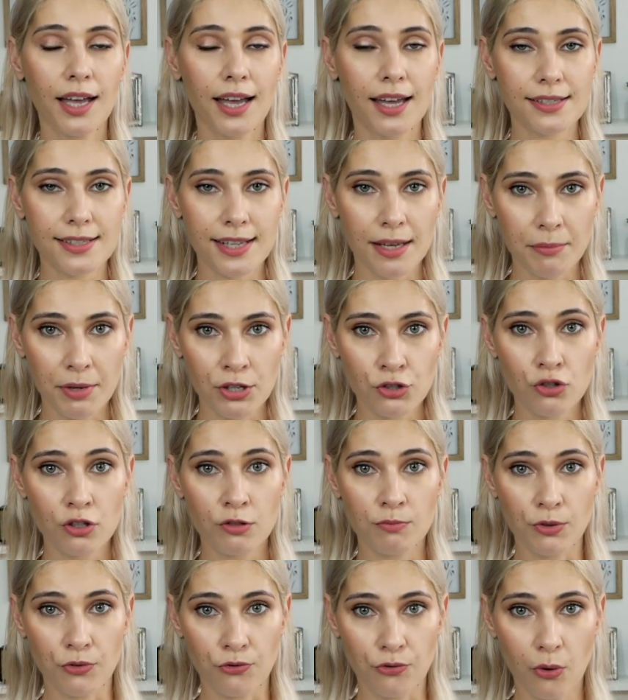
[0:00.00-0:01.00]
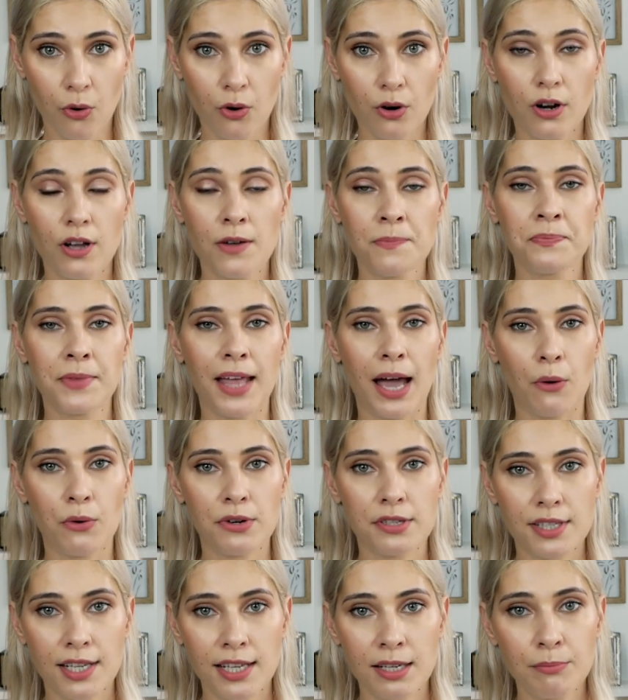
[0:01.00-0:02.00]
As I mentioned before, our
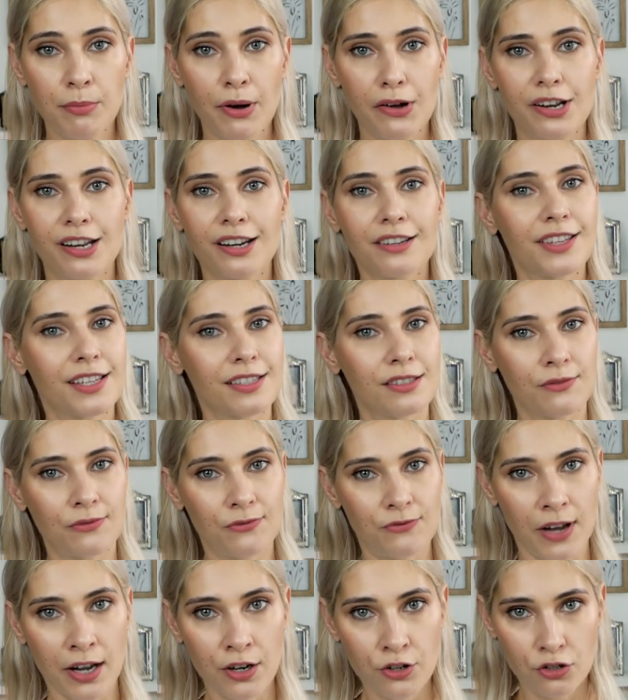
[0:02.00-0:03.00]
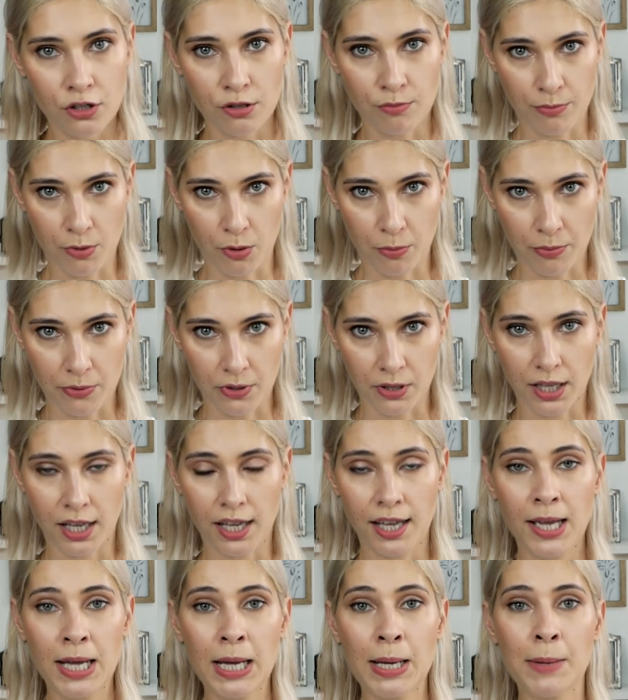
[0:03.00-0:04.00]
skin barrier doesn't function properly